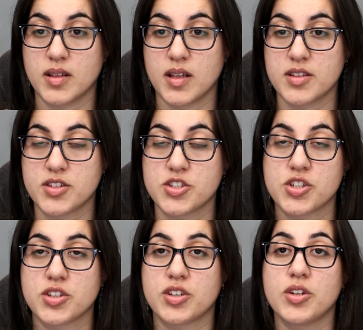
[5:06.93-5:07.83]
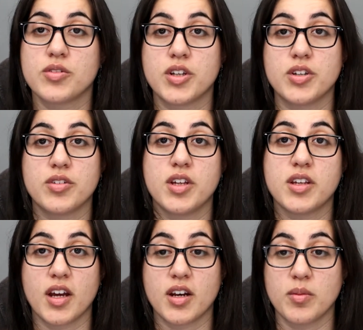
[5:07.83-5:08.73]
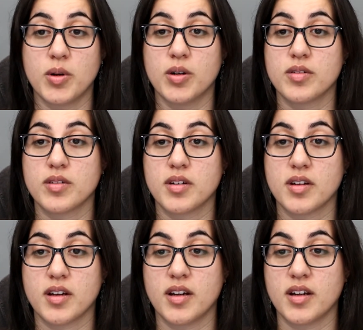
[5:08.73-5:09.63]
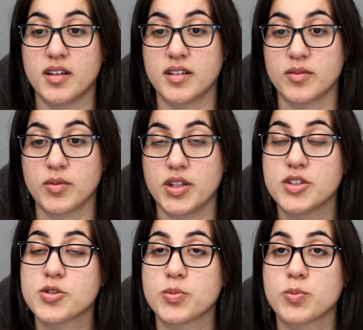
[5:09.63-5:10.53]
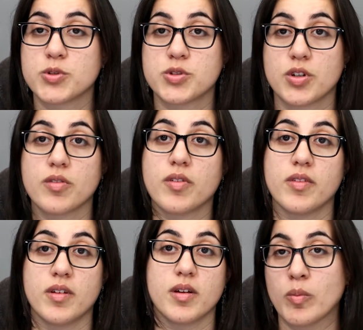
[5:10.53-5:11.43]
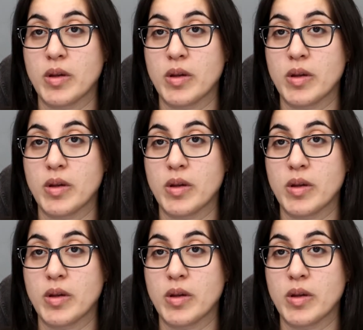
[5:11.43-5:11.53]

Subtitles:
It's such a cute and unique animal, and we need to preserve it.